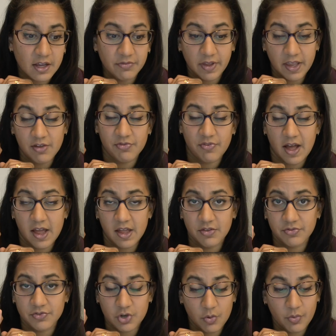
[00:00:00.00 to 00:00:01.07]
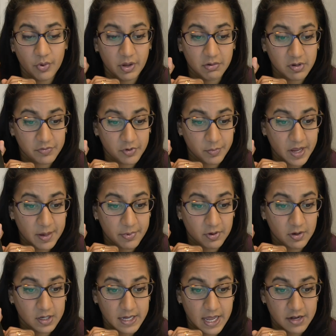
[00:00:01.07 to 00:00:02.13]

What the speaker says: of A5 Tomoe River paper at